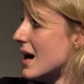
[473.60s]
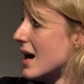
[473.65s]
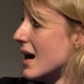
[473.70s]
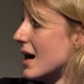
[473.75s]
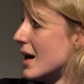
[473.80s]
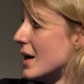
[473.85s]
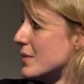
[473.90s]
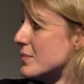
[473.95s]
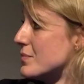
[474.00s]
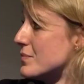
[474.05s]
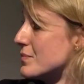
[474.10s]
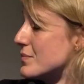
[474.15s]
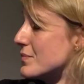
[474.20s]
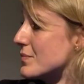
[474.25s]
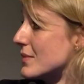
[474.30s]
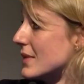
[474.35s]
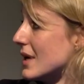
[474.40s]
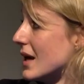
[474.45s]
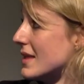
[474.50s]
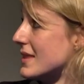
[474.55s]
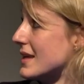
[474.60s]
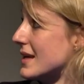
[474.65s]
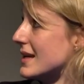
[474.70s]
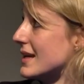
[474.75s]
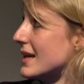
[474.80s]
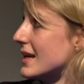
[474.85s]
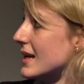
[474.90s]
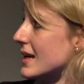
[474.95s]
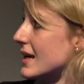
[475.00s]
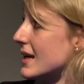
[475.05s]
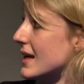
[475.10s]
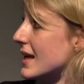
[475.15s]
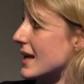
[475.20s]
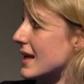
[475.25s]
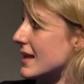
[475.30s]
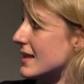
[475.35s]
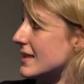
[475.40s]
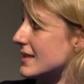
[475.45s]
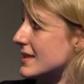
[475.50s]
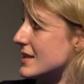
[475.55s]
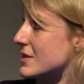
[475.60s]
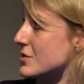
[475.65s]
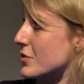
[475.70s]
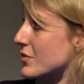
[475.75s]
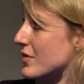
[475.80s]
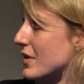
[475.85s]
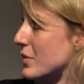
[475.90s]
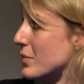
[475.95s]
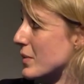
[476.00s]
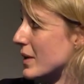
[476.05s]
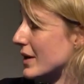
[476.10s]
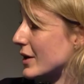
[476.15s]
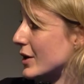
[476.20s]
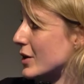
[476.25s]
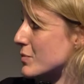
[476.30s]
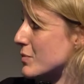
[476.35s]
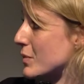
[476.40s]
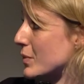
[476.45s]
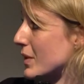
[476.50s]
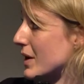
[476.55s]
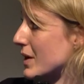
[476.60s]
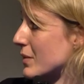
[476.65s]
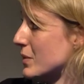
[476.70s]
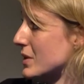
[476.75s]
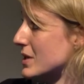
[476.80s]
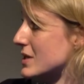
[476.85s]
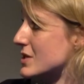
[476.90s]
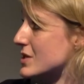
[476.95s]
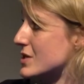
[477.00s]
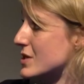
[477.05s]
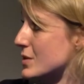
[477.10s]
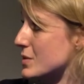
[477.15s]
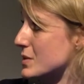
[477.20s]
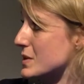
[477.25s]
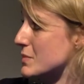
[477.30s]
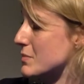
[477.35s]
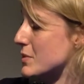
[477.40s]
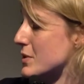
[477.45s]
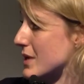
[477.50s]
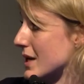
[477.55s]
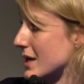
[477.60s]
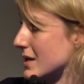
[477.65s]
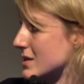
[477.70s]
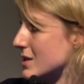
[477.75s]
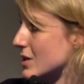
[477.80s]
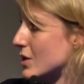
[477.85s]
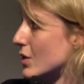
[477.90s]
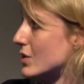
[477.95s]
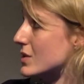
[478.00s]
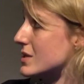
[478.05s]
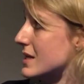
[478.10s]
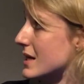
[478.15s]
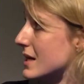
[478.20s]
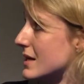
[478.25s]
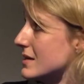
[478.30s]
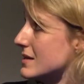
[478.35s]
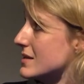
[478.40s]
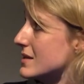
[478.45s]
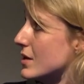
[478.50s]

I think these are all very well and good, but what I wanted to do was to put that into context.